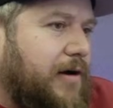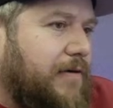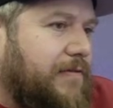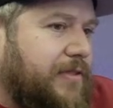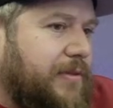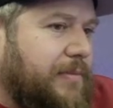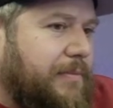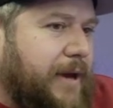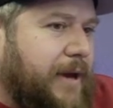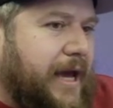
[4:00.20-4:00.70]

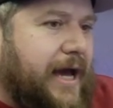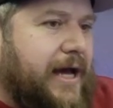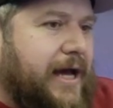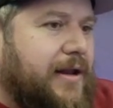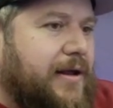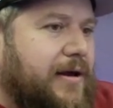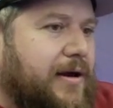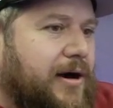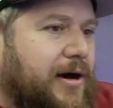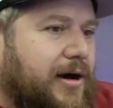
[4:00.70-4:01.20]
the bat.
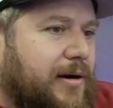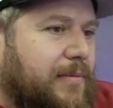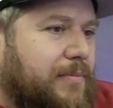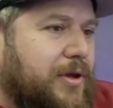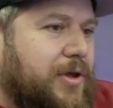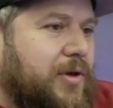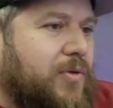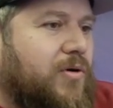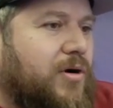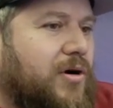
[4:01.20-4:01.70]
But
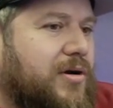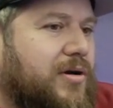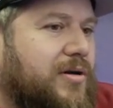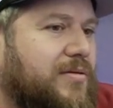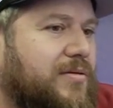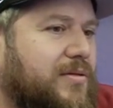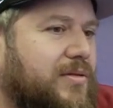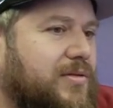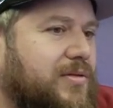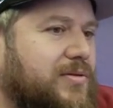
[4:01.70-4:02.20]
you were
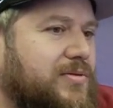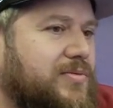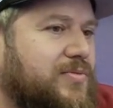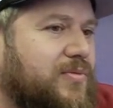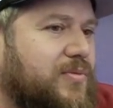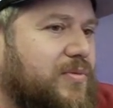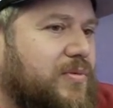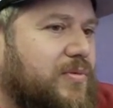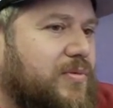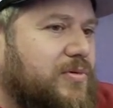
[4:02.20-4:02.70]

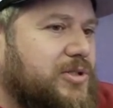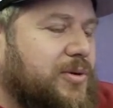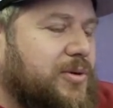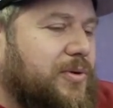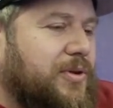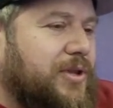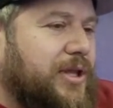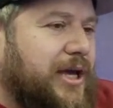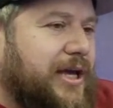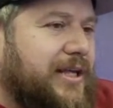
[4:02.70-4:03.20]

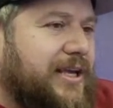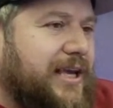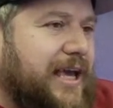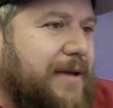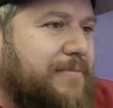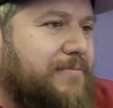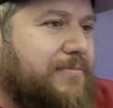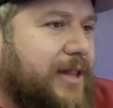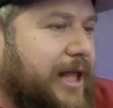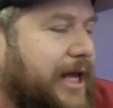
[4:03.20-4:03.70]
someone that
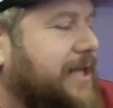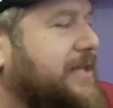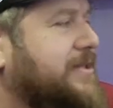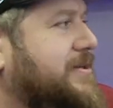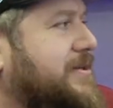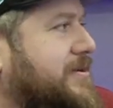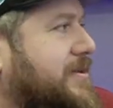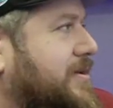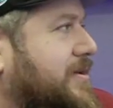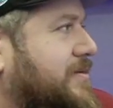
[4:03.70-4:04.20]
came late
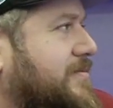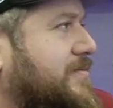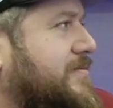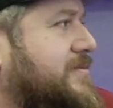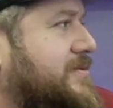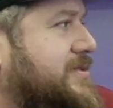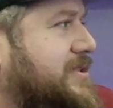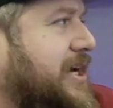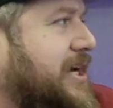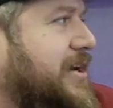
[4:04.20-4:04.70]
to the stand up